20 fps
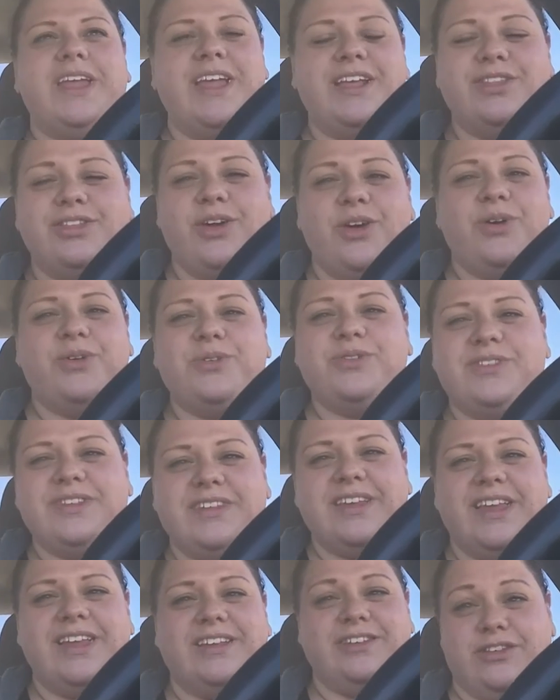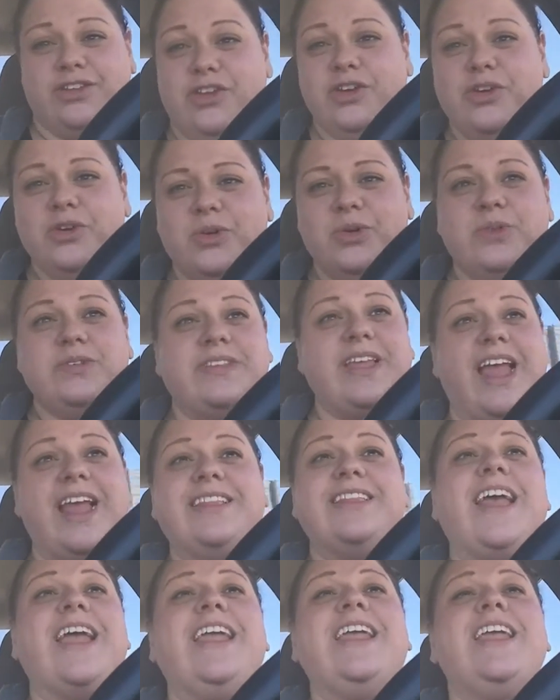eat those in 2s,
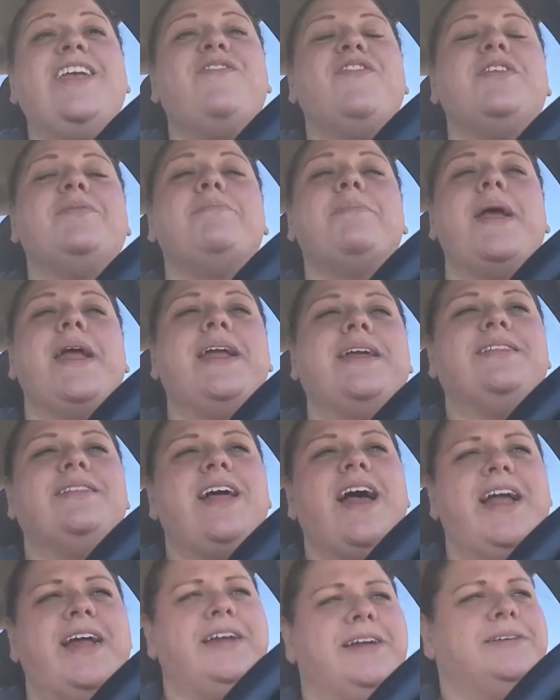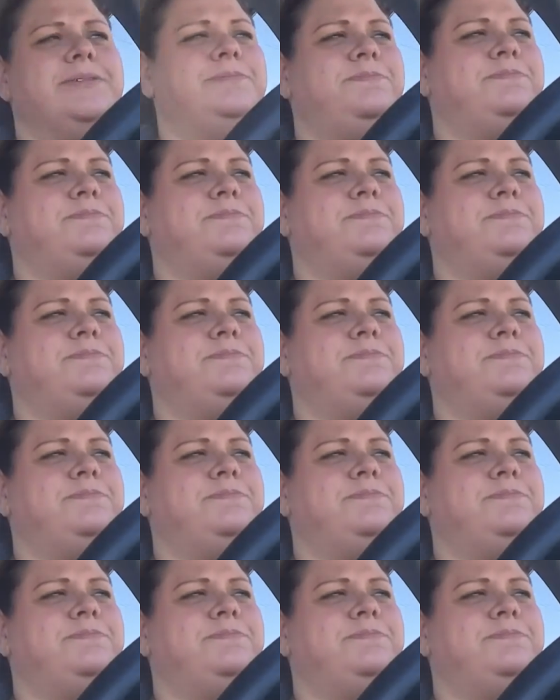and they even make like,